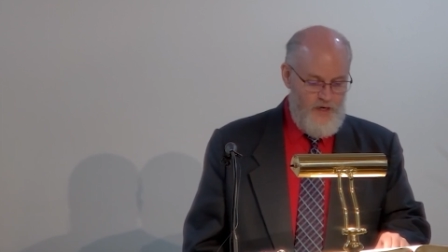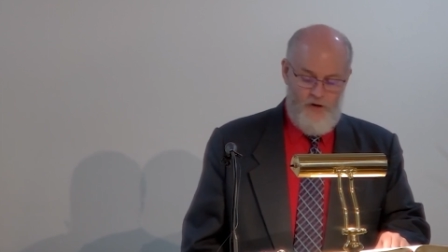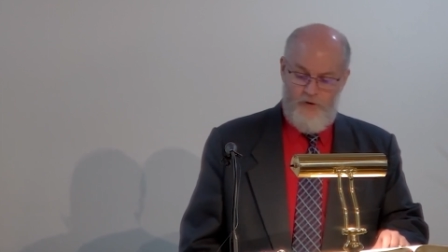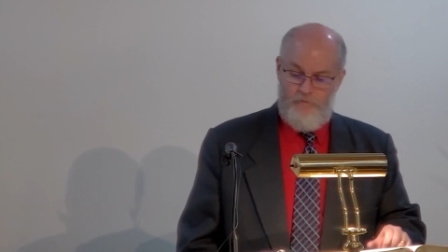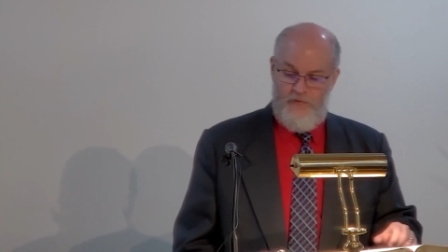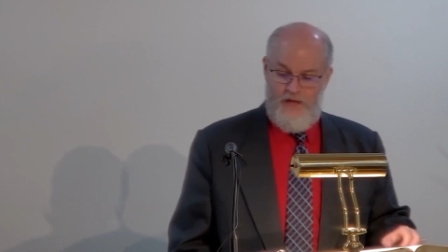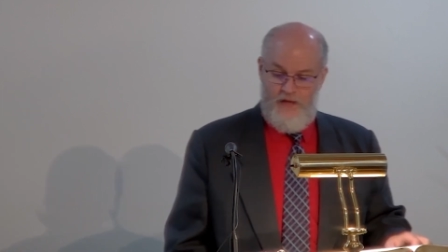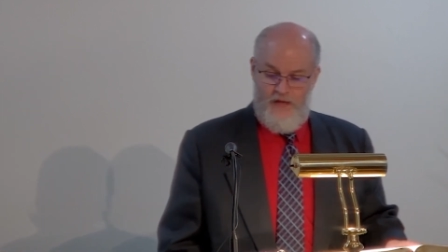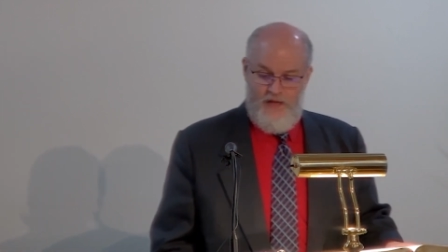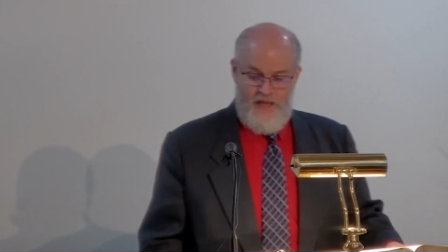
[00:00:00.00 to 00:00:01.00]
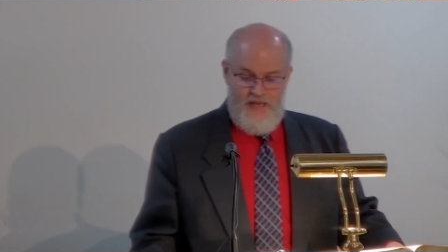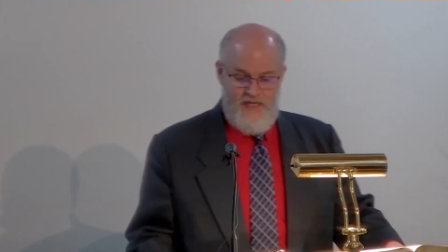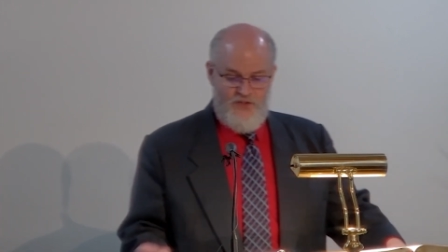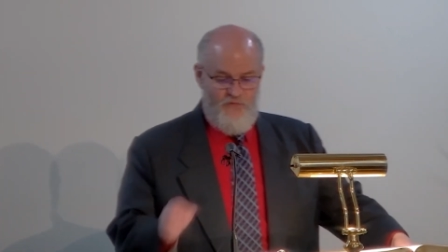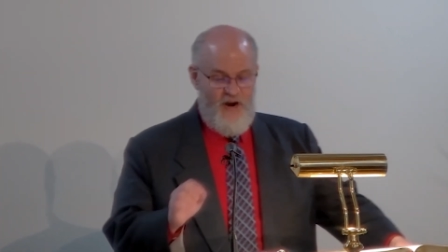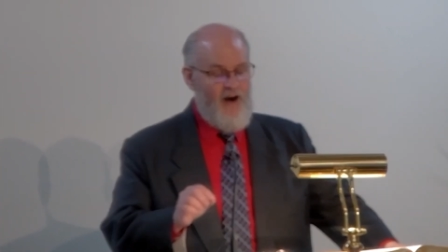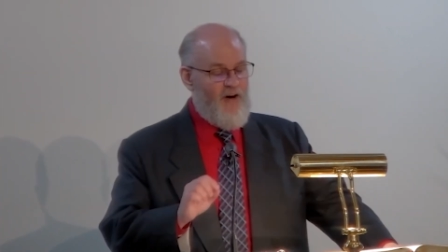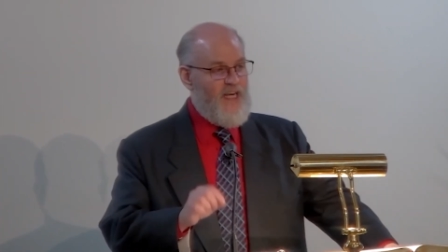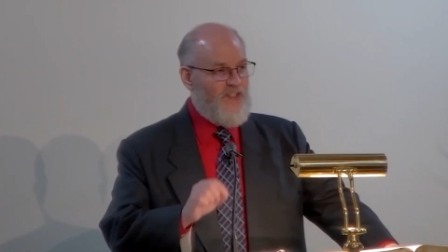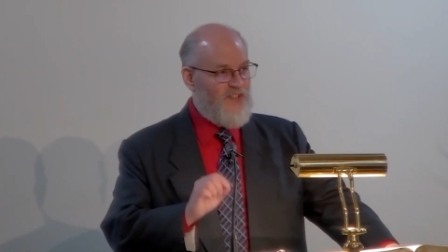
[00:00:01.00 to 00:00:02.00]
here is
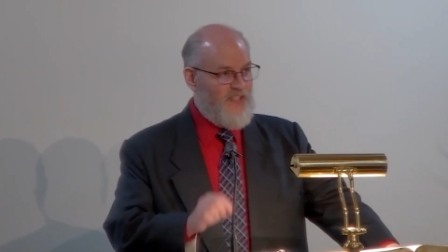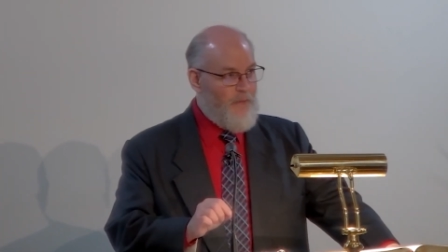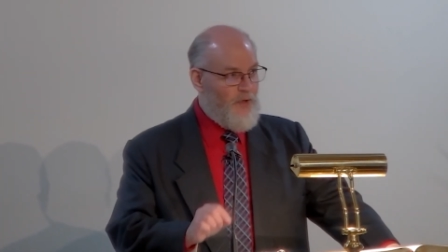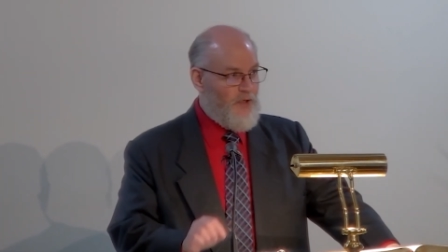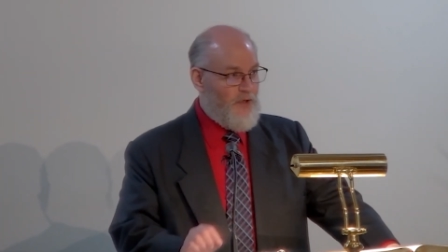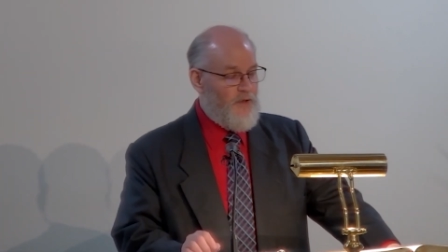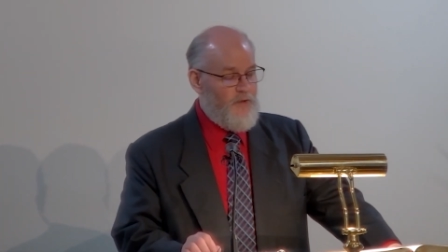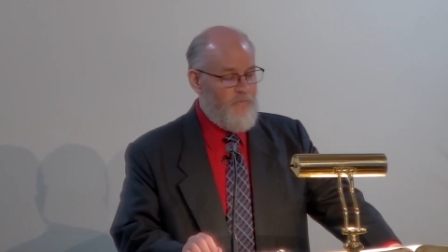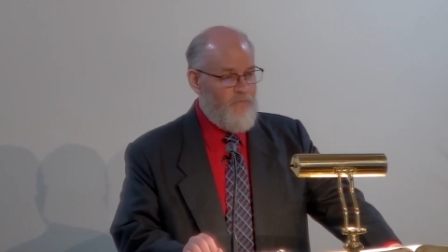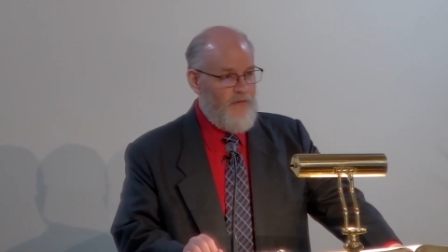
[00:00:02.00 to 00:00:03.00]
very similar